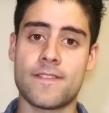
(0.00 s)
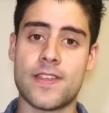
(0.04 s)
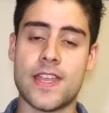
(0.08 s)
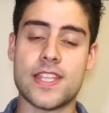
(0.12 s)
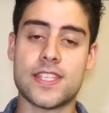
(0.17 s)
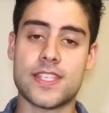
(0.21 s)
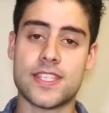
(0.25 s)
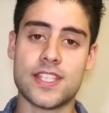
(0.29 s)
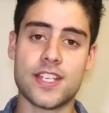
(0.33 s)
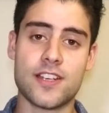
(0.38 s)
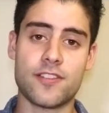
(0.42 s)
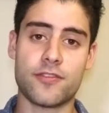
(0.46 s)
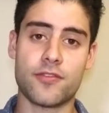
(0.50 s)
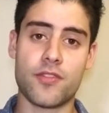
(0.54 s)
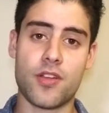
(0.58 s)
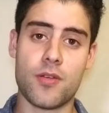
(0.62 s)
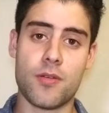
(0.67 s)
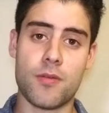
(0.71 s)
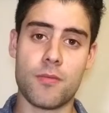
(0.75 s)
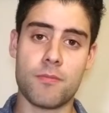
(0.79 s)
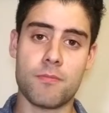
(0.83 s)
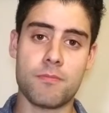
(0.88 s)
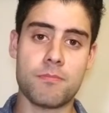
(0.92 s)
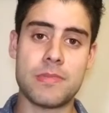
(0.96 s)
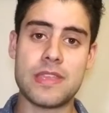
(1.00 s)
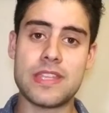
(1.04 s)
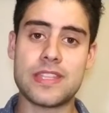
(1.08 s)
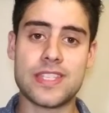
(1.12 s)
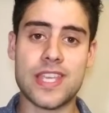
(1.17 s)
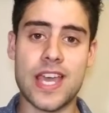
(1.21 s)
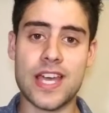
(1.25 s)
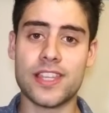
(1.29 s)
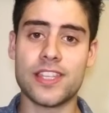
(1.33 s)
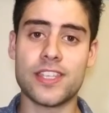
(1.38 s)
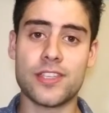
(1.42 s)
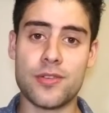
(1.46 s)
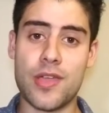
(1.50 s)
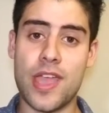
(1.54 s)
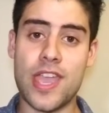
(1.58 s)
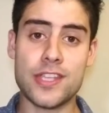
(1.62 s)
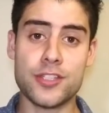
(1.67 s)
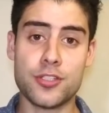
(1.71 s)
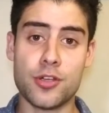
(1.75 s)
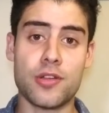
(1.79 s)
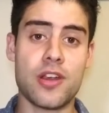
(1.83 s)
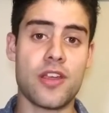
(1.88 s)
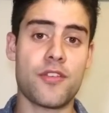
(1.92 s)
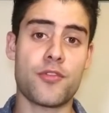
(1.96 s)
Instead of me telling you, hey,
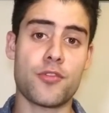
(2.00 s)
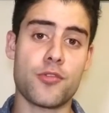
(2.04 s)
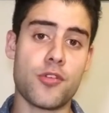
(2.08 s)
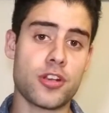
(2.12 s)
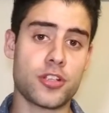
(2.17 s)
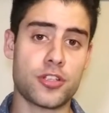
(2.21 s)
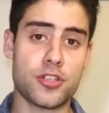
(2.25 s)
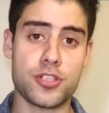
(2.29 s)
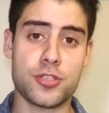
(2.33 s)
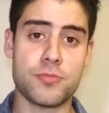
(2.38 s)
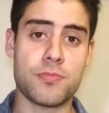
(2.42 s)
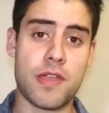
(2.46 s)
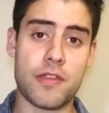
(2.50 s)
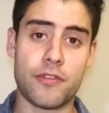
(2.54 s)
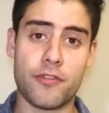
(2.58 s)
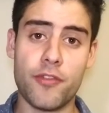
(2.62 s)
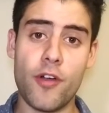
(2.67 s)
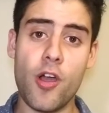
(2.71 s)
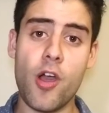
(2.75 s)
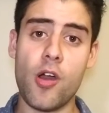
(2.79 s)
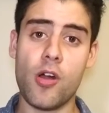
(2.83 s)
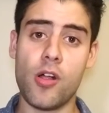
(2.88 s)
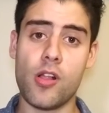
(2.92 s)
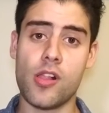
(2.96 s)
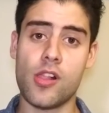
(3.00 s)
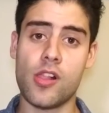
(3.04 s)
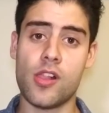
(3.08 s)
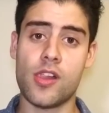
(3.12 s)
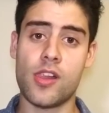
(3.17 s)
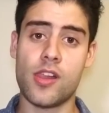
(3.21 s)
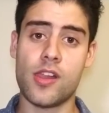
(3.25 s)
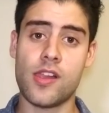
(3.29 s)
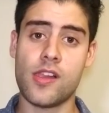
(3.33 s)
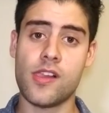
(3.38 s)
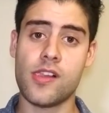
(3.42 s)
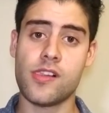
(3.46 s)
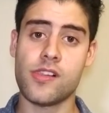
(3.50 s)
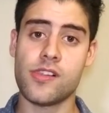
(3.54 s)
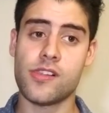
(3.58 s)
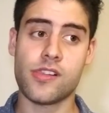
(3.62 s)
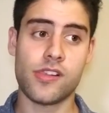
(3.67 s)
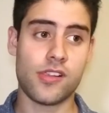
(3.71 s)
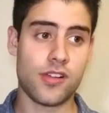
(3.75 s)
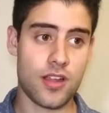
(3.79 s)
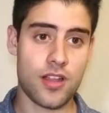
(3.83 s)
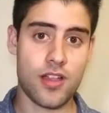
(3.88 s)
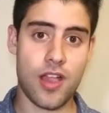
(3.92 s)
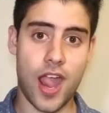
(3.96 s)
don't ever run because you might fall,
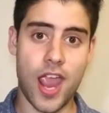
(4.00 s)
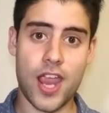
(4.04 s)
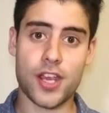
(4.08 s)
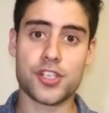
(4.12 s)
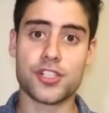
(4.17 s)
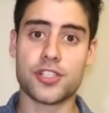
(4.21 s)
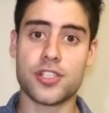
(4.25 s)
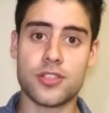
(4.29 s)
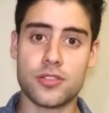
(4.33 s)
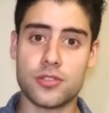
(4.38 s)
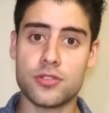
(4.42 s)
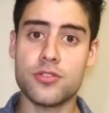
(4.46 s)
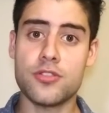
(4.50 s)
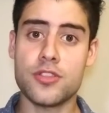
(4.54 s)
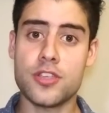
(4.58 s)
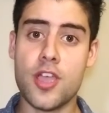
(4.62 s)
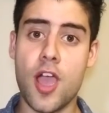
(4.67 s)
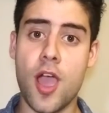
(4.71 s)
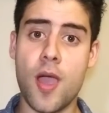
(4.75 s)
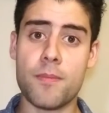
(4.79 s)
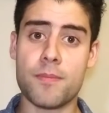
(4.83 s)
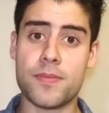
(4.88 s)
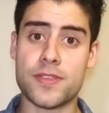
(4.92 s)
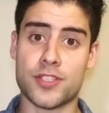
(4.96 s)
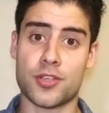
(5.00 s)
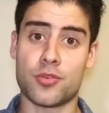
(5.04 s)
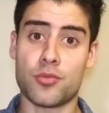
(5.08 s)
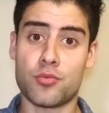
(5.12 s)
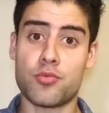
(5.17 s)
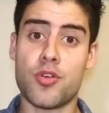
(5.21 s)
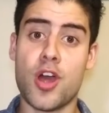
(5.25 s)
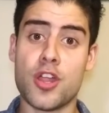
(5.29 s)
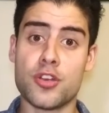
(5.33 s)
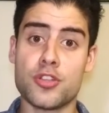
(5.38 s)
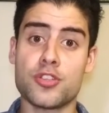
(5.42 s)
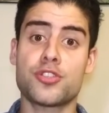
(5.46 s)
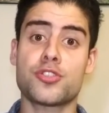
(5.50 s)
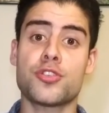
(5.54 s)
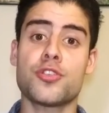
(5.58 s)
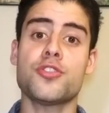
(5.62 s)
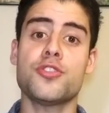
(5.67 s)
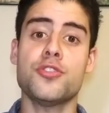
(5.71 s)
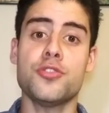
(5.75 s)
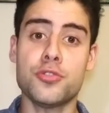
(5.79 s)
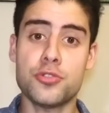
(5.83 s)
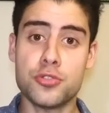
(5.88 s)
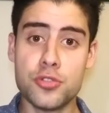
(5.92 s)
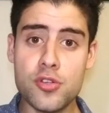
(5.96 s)
actually do the opposite. Run so
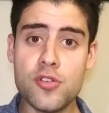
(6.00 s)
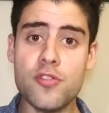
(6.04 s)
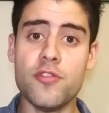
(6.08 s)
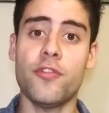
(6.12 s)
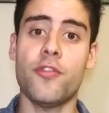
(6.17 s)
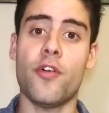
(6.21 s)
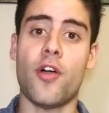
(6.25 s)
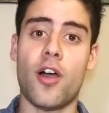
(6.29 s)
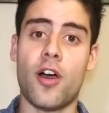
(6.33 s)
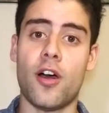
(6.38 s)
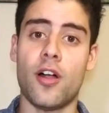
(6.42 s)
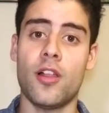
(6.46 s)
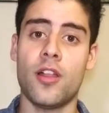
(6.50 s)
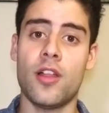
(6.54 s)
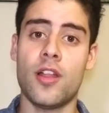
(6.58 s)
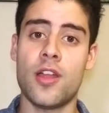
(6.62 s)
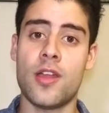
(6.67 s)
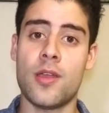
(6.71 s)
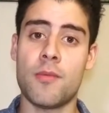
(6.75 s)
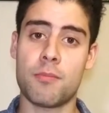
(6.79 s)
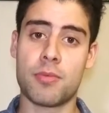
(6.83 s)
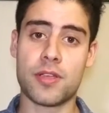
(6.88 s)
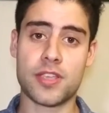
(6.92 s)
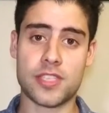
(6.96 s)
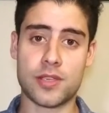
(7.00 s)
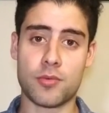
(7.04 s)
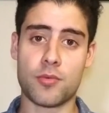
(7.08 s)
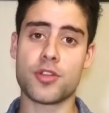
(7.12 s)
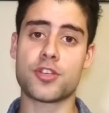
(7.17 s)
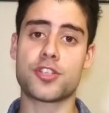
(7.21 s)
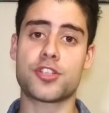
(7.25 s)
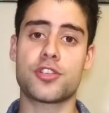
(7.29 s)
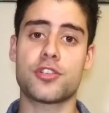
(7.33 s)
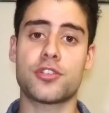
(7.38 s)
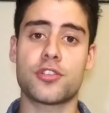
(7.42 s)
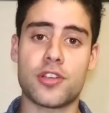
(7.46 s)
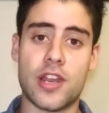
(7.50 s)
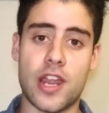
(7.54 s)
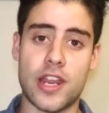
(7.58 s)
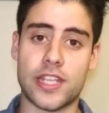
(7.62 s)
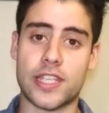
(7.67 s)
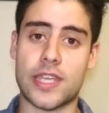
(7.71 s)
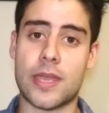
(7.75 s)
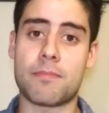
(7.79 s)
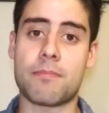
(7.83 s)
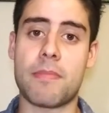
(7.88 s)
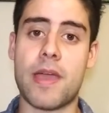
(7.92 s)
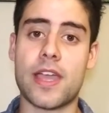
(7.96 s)
you do fall, because I want you to learn how to
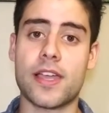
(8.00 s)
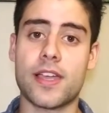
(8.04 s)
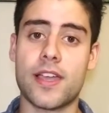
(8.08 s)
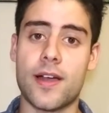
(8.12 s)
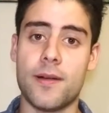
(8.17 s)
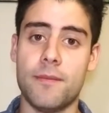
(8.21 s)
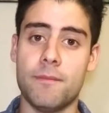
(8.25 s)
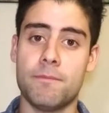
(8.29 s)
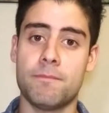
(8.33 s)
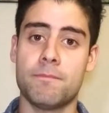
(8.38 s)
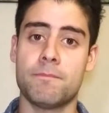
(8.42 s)
get back up.